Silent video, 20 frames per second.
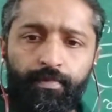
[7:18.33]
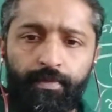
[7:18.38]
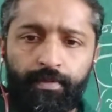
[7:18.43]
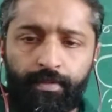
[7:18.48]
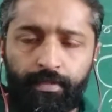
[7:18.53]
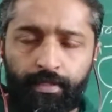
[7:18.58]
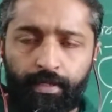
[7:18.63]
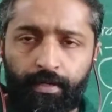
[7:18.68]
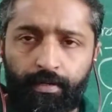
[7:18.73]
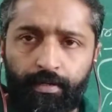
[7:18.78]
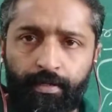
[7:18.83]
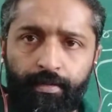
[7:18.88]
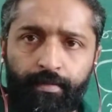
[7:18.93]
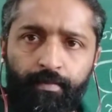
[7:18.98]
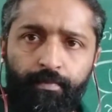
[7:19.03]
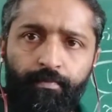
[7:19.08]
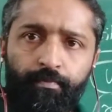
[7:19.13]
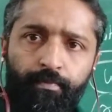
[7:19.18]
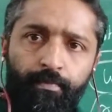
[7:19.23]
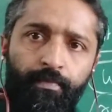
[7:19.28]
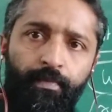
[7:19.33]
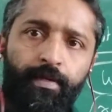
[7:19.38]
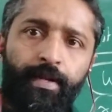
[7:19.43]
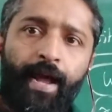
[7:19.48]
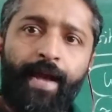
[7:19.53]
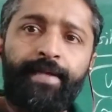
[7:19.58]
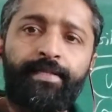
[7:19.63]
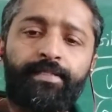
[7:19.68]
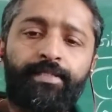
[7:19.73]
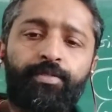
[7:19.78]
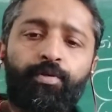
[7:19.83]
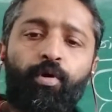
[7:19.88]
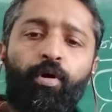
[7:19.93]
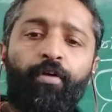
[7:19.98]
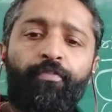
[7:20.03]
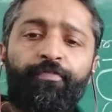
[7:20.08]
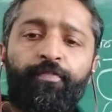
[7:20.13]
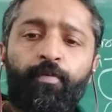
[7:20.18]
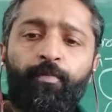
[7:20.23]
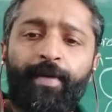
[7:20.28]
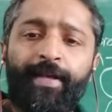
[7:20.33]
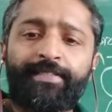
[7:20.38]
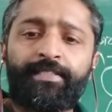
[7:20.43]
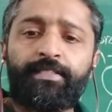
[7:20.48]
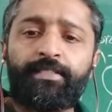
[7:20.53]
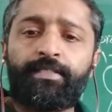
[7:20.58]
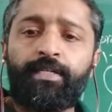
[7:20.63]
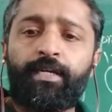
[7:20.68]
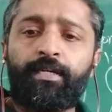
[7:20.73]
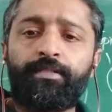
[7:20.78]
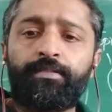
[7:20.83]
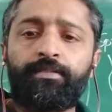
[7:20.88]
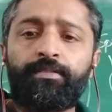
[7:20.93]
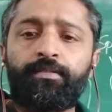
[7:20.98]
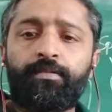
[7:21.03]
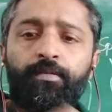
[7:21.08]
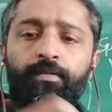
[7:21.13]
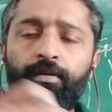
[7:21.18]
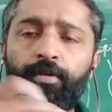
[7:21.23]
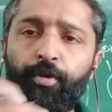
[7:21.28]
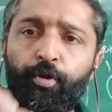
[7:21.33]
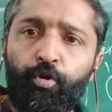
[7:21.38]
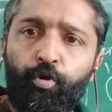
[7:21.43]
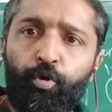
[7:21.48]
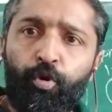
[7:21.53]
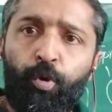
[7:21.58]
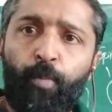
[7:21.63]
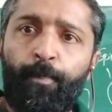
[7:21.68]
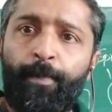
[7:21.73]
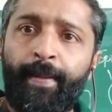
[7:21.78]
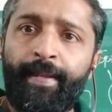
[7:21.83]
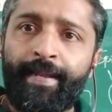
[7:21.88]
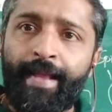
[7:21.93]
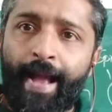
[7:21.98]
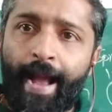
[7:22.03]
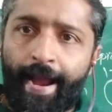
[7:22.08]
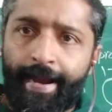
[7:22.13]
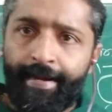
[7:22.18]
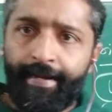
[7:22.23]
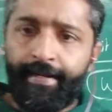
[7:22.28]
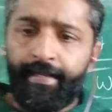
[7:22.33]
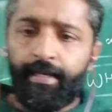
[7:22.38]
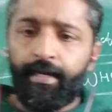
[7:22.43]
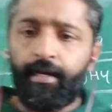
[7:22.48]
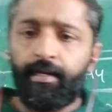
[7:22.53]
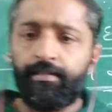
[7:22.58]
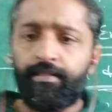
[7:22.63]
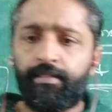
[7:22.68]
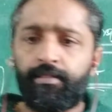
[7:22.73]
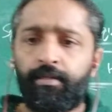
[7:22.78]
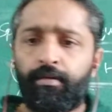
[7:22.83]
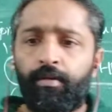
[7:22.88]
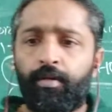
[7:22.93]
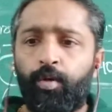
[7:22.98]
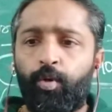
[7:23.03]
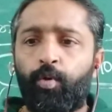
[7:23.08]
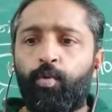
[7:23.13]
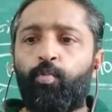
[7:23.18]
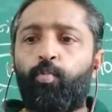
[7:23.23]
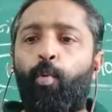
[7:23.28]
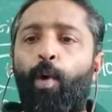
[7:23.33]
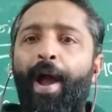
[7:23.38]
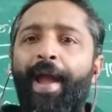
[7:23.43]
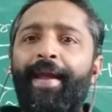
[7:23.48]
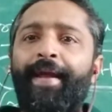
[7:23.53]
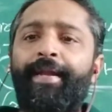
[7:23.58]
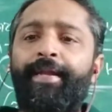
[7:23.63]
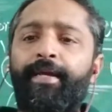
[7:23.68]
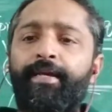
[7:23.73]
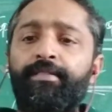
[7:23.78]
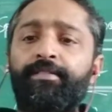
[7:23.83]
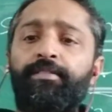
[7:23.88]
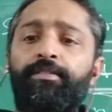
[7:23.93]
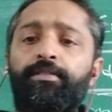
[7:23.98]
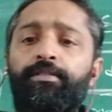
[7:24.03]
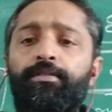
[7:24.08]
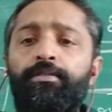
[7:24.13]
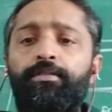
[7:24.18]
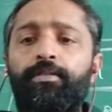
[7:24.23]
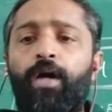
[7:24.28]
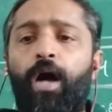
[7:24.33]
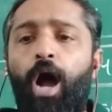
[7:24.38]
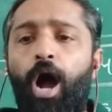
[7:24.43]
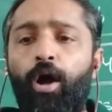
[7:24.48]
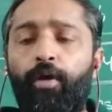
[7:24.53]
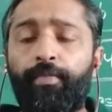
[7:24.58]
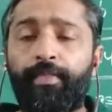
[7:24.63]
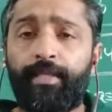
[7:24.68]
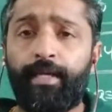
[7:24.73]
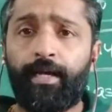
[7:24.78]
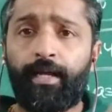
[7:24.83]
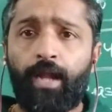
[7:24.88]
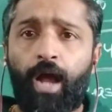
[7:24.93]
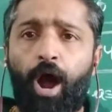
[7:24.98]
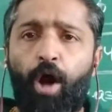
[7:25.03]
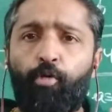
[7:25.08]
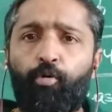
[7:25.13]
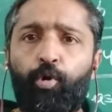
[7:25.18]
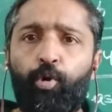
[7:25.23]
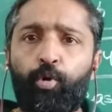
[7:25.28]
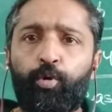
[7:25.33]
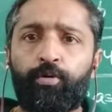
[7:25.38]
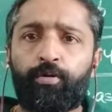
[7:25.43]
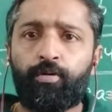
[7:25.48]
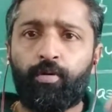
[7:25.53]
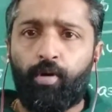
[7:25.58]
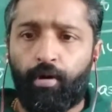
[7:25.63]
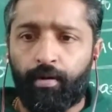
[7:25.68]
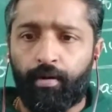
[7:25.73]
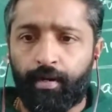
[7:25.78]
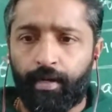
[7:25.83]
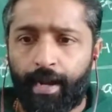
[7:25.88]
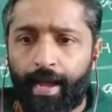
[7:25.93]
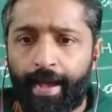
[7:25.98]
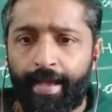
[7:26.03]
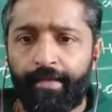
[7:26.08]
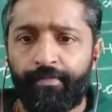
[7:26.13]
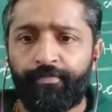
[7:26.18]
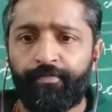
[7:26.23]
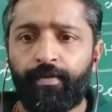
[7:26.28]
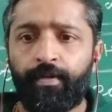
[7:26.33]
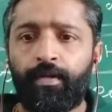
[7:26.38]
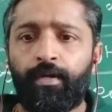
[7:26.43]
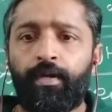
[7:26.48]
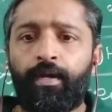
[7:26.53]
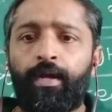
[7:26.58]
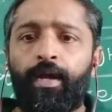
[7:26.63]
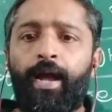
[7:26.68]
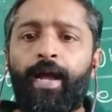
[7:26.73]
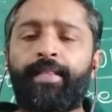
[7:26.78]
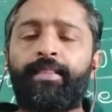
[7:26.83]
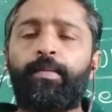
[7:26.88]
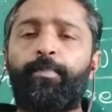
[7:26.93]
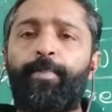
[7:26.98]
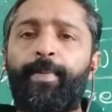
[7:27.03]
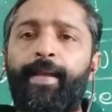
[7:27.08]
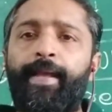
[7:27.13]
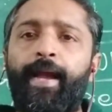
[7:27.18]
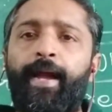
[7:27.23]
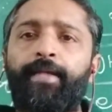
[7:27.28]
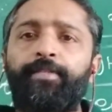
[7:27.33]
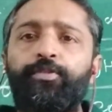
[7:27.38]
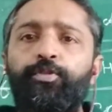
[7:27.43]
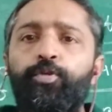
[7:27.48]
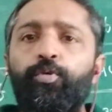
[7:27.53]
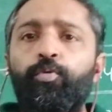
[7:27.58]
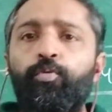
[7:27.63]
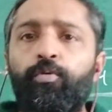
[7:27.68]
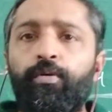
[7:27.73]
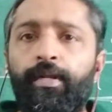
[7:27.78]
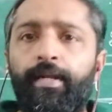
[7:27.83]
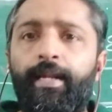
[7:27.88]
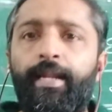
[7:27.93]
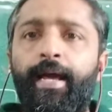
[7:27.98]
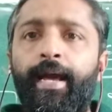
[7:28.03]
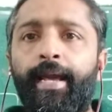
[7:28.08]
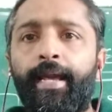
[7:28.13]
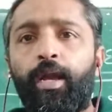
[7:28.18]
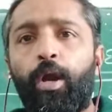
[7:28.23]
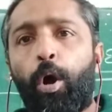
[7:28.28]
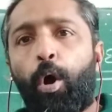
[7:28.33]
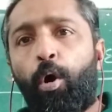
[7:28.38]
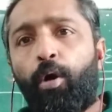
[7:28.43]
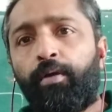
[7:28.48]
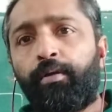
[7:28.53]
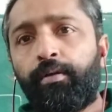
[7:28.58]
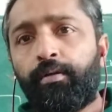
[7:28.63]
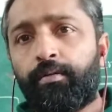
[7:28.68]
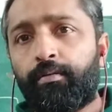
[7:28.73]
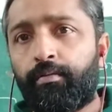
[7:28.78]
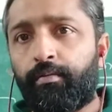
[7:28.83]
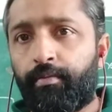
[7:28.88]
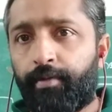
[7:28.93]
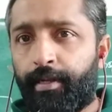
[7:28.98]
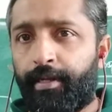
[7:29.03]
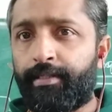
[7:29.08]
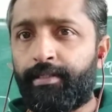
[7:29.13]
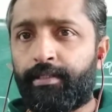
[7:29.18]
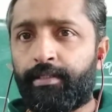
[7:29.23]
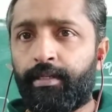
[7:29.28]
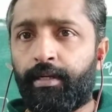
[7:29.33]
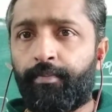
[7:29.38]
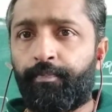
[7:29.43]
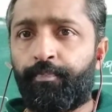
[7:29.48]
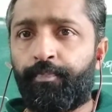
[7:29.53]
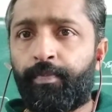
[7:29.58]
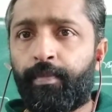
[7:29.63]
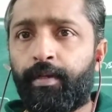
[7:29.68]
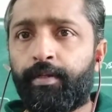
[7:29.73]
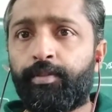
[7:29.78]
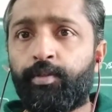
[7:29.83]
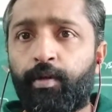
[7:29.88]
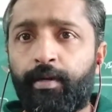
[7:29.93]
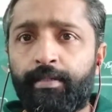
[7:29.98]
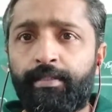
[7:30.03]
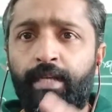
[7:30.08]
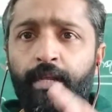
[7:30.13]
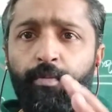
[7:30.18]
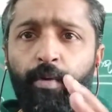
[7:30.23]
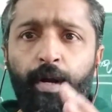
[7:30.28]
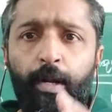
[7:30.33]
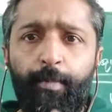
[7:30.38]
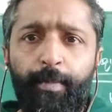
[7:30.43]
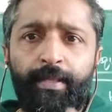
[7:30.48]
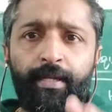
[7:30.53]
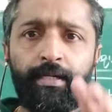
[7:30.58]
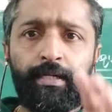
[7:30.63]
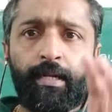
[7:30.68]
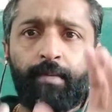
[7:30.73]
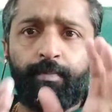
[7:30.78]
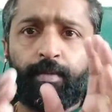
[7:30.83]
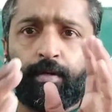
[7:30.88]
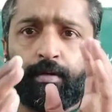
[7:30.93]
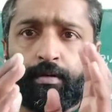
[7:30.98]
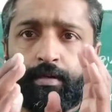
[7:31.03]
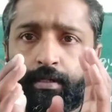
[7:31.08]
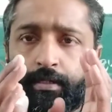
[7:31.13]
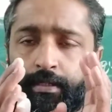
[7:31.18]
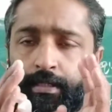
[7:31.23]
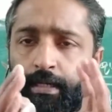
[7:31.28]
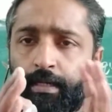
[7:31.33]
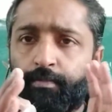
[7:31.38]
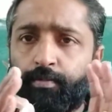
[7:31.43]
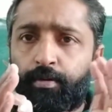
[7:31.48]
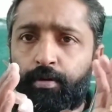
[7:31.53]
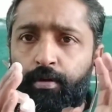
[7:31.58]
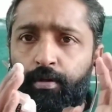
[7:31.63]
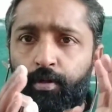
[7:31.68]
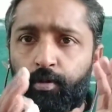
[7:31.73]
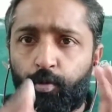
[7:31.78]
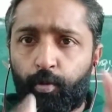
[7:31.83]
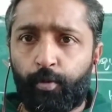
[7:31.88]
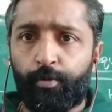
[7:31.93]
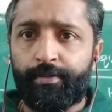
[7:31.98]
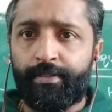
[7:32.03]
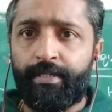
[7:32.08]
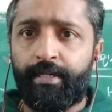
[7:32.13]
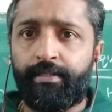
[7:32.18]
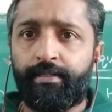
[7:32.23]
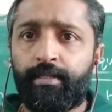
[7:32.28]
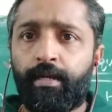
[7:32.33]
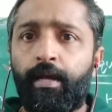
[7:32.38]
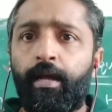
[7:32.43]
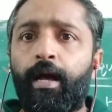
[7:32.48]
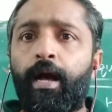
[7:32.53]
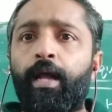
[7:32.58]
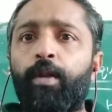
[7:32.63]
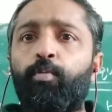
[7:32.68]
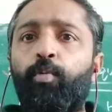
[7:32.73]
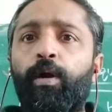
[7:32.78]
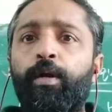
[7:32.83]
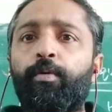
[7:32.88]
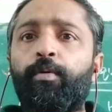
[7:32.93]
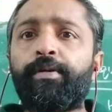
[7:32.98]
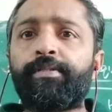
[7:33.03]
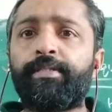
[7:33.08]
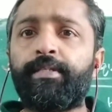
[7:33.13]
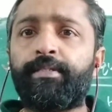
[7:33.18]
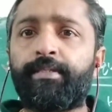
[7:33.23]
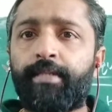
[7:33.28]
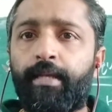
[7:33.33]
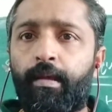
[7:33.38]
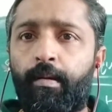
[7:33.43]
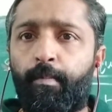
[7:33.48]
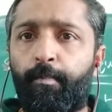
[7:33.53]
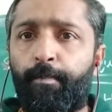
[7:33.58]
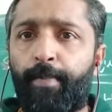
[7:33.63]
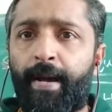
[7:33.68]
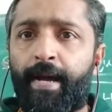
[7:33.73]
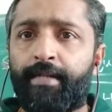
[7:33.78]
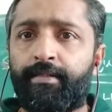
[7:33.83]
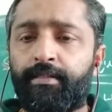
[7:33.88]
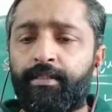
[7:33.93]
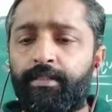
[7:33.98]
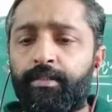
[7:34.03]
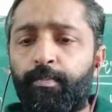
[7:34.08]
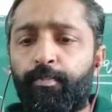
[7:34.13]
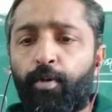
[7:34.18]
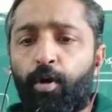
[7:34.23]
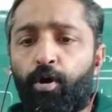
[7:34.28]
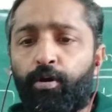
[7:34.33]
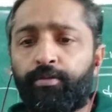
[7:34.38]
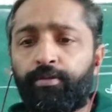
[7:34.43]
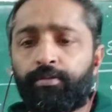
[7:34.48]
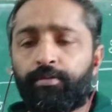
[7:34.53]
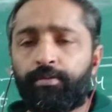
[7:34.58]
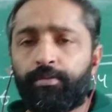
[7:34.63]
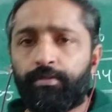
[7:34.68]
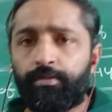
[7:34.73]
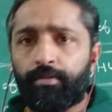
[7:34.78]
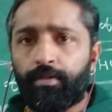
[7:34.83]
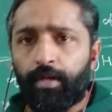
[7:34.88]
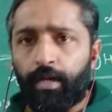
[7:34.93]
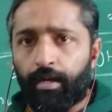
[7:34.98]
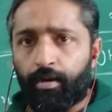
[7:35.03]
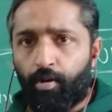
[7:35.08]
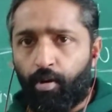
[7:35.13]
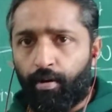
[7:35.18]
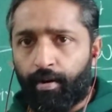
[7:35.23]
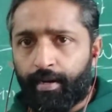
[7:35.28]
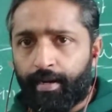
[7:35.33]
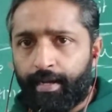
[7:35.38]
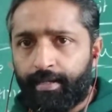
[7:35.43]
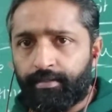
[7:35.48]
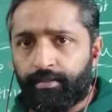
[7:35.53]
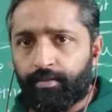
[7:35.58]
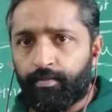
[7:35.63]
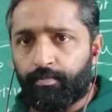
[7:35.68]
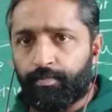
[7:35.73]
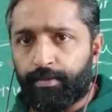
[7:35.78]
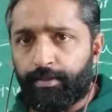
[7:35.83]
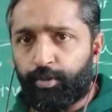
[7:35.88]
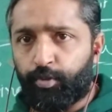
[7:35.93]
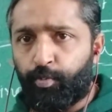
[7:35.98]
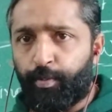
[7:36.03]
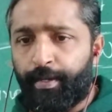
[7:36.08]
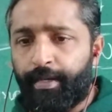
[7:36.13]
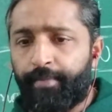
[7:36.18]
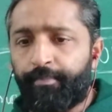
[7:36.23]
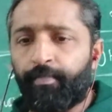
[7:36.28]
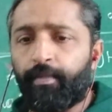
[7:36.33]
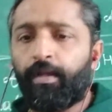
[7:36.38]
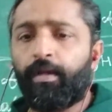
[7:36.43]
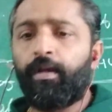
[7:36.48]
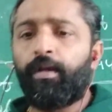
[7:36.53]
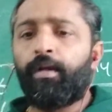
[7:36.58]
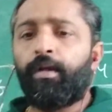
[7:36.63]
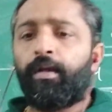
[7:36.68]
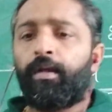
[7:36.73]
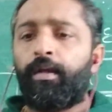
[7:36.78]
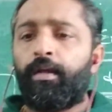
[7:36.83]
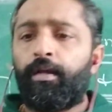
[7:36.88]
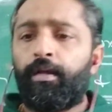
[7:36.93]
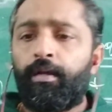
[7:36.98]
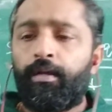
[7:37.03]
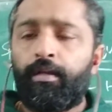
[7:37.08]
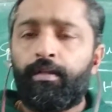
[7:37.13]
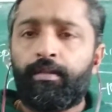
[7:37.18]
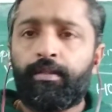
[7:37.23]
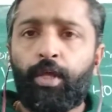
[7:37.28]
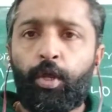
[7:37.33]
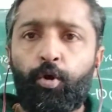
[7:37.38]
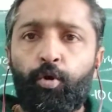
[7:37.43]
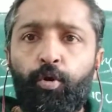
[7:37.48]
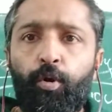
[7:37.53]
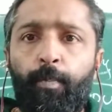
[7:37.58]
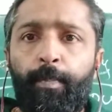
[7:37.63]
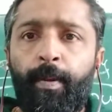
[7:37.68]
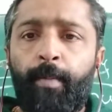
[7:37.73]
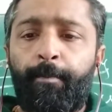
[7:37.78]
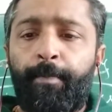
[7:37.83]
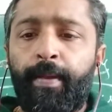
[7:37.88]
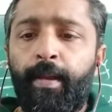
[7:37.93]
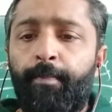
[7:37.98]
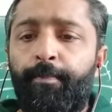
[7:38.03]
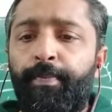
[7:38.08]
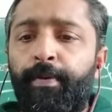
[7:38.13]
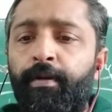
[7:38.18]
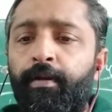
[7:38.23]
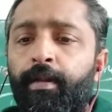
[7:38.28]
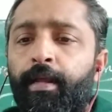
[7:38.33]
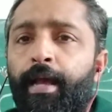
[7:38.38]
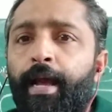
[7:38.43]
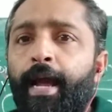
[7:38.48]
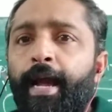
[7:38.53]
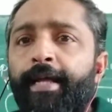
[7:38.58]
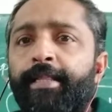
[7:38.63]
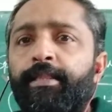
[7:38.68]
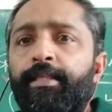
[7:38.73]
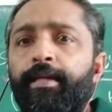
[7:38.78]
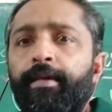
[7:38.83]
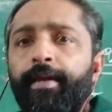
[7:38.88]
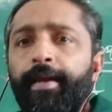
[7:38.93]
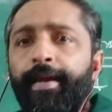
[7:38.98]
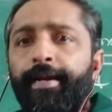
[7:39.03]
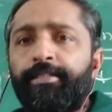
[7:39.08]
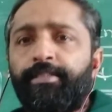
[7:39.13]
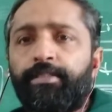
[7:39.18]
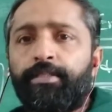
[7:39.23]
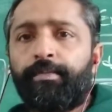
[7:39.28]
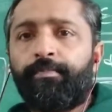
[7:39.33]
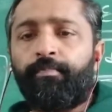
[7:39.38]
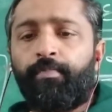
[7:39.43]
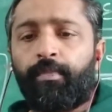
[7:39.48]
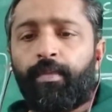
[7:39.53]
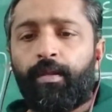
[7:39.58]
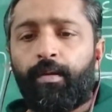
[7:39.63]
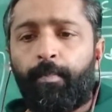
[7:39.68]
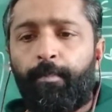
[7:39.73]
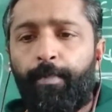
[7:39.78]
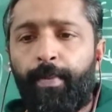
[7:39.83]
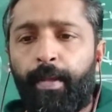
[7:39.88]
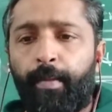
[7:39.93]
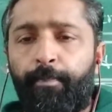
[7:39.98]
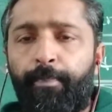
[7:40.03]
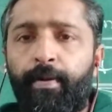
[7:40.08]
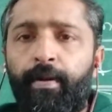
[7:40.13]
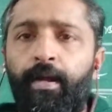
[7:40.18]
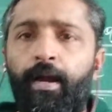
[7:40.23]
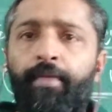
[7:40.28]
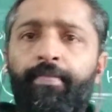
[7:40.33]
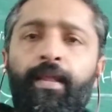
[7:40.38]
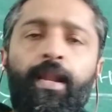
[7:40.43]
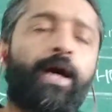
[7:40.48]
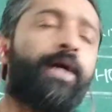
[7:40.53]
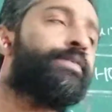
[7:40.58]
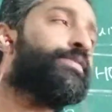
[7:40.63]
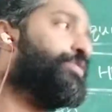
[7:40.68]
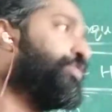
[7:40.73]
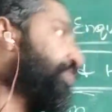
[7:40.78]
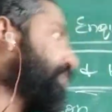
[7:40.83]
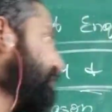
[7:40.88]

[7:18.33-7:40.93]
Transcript: the rise of Western European ideas widened their outlook on life, and they began to rely on reason. So understand what you mean the term called crusades and what was its impact. It brought a contact between the European people and the Asian people. And the last one